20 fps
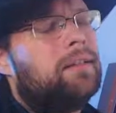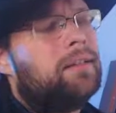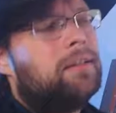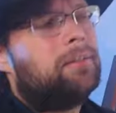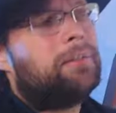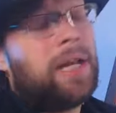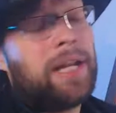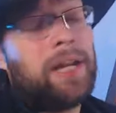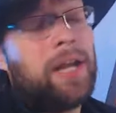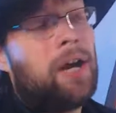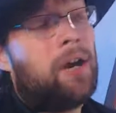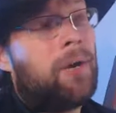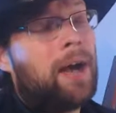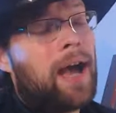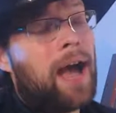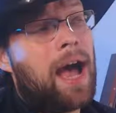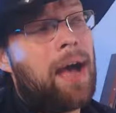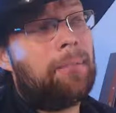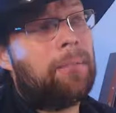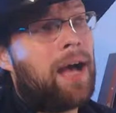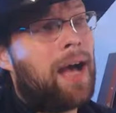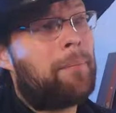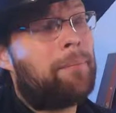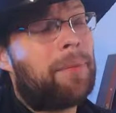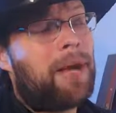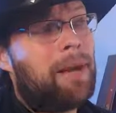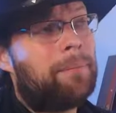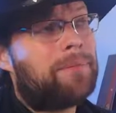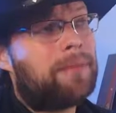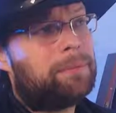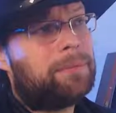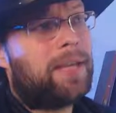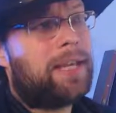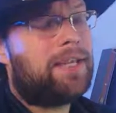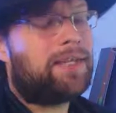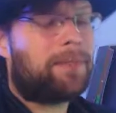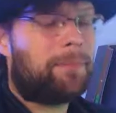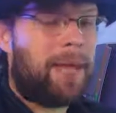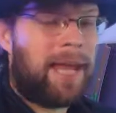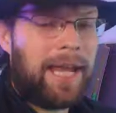no, I'm pumped to play
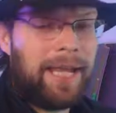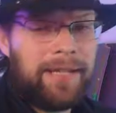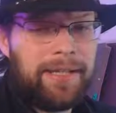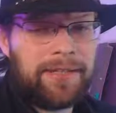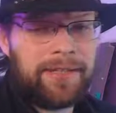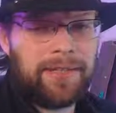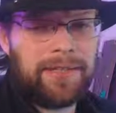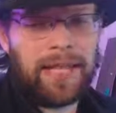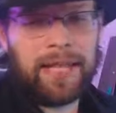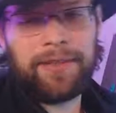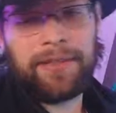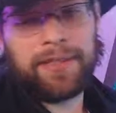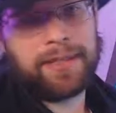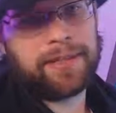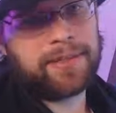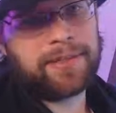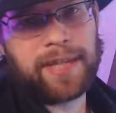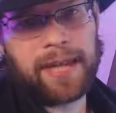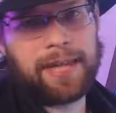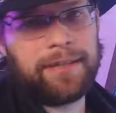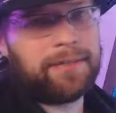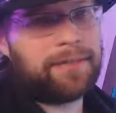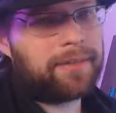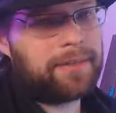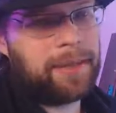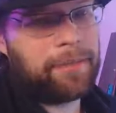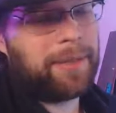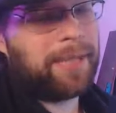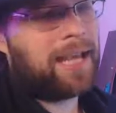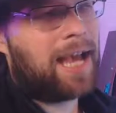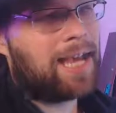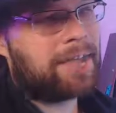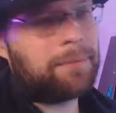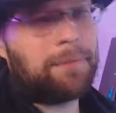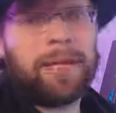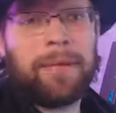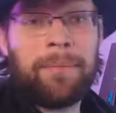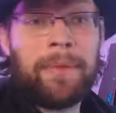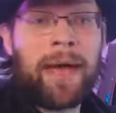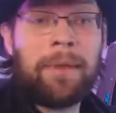some Hades and then the Ascent. I mean, guys, I'm
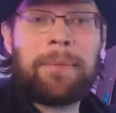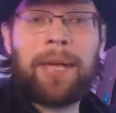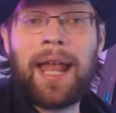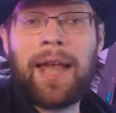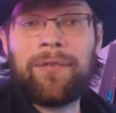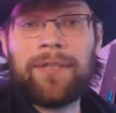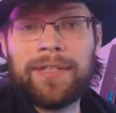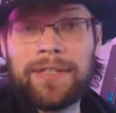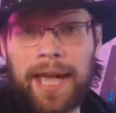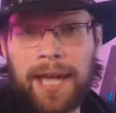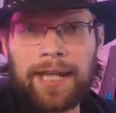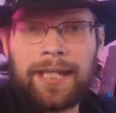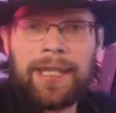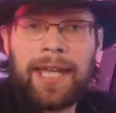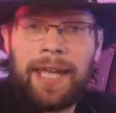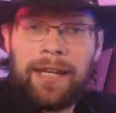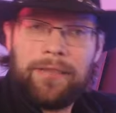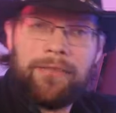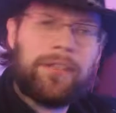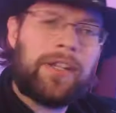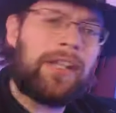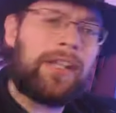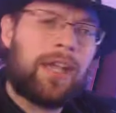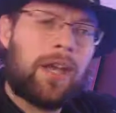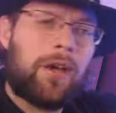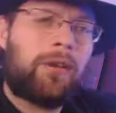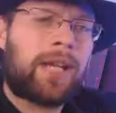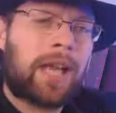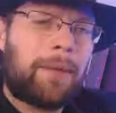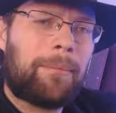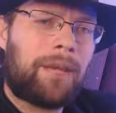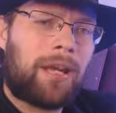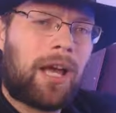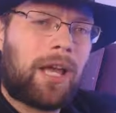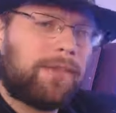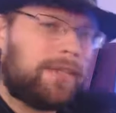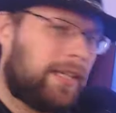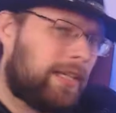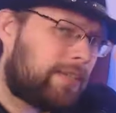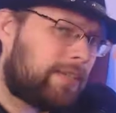gonna have a dedicated video coming
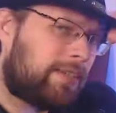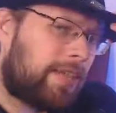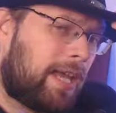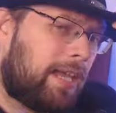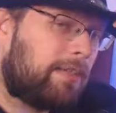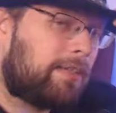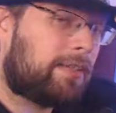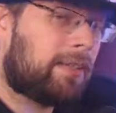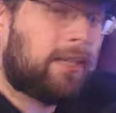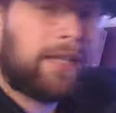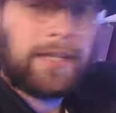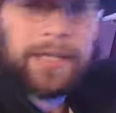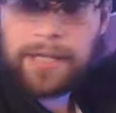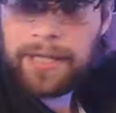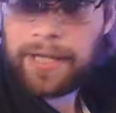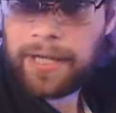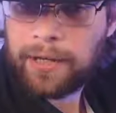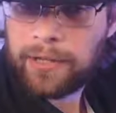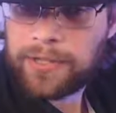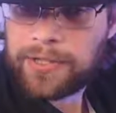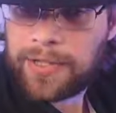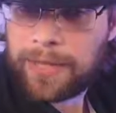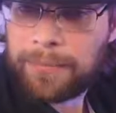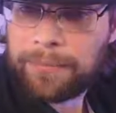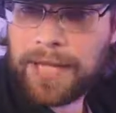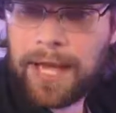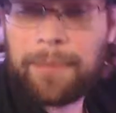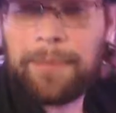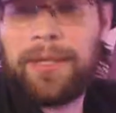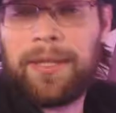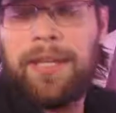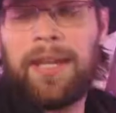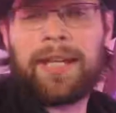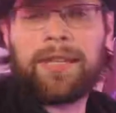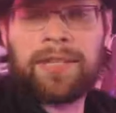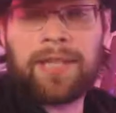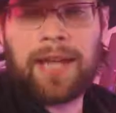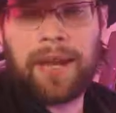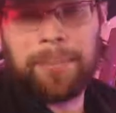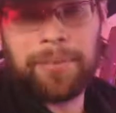on the Ascent here sometime in the next
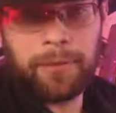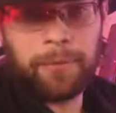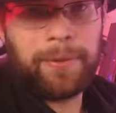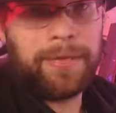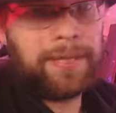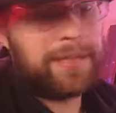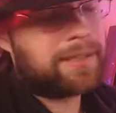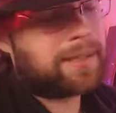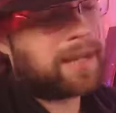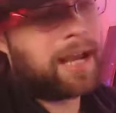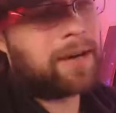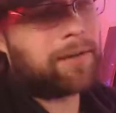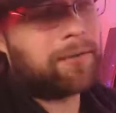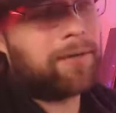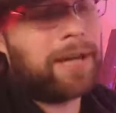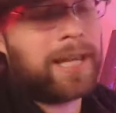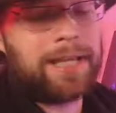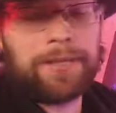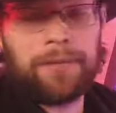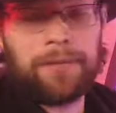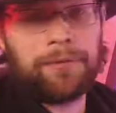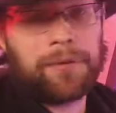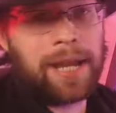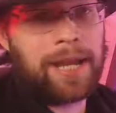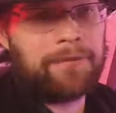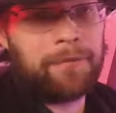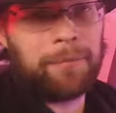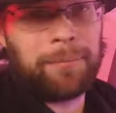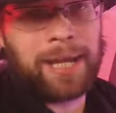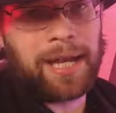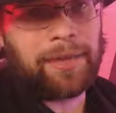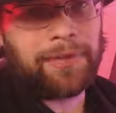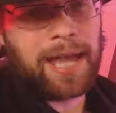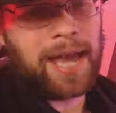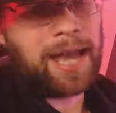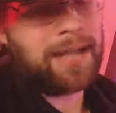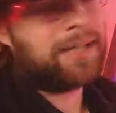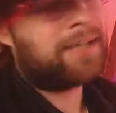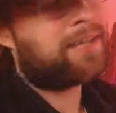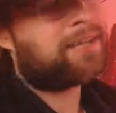couple of weeks. I got a rant and rave about
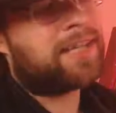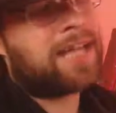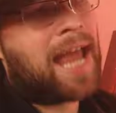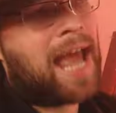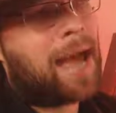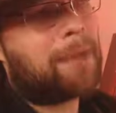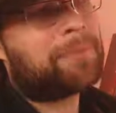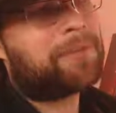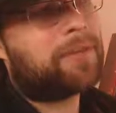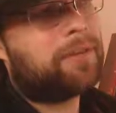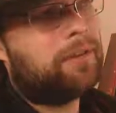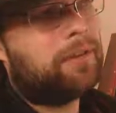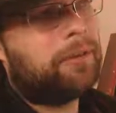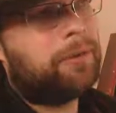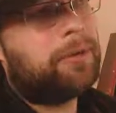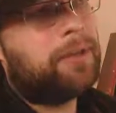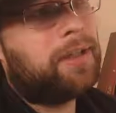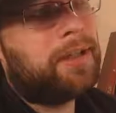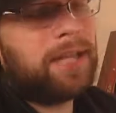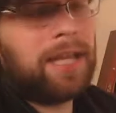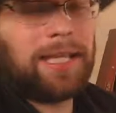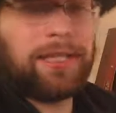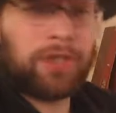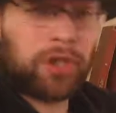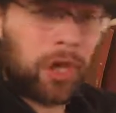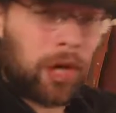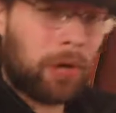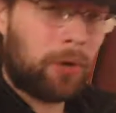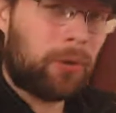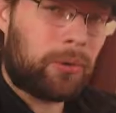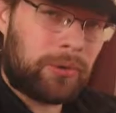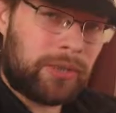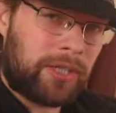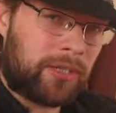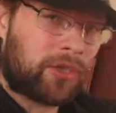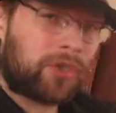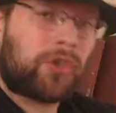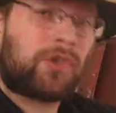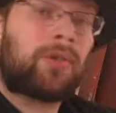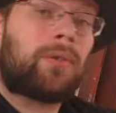that. It is an absolute and total
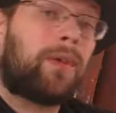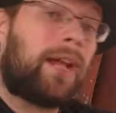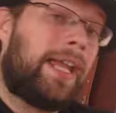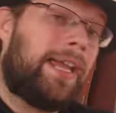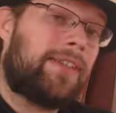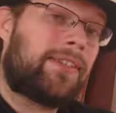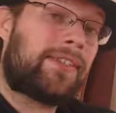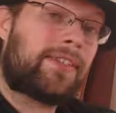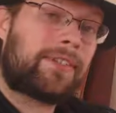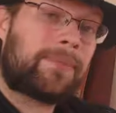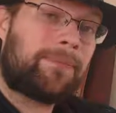disgrace